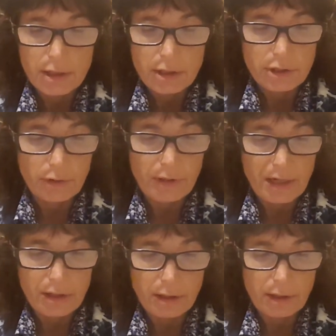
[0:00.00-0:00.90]
so
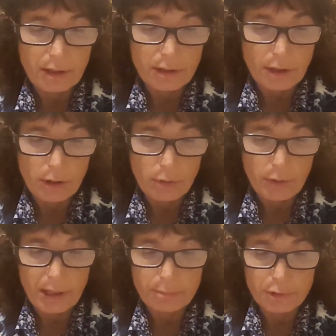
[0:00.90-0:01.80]
they can know
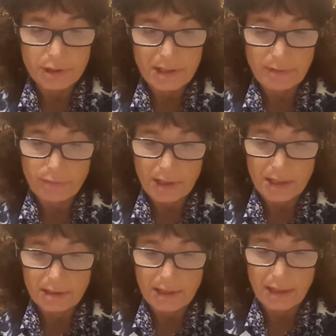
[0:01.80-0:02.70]
and perceive
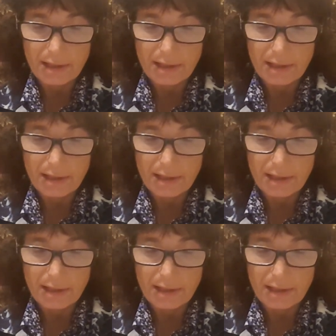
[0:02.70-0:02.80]
things at a